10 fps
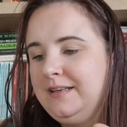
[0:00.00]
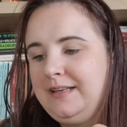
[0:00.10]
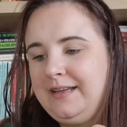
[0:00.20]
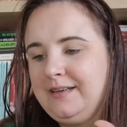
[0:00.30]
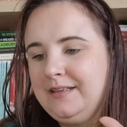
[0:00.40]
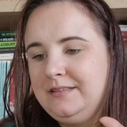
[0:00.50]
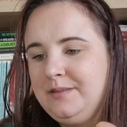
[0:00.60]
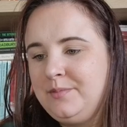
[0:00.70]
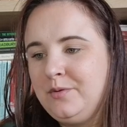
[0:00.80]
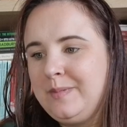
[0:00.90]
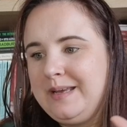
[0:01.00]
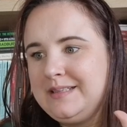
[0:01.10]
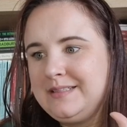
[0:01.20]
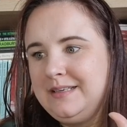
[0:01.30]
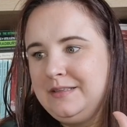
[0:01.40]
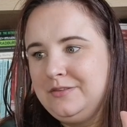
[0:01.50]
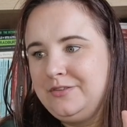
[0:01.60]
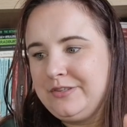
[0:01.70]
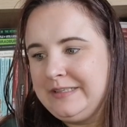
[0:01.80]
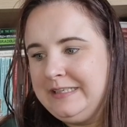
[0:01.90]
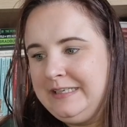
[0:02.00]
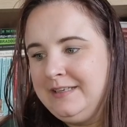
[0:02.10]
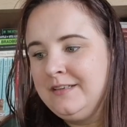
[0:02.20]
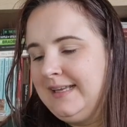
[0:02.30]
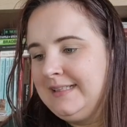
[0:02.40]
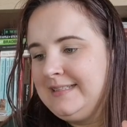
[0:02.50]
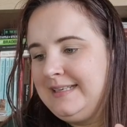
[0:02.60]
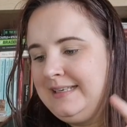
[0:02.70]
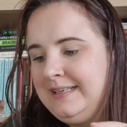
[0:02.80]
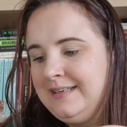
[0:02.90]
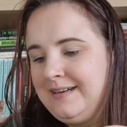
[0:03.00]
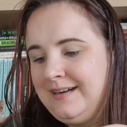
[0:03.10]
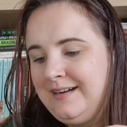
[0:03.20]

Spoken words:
like a diplomat in Turkey, and he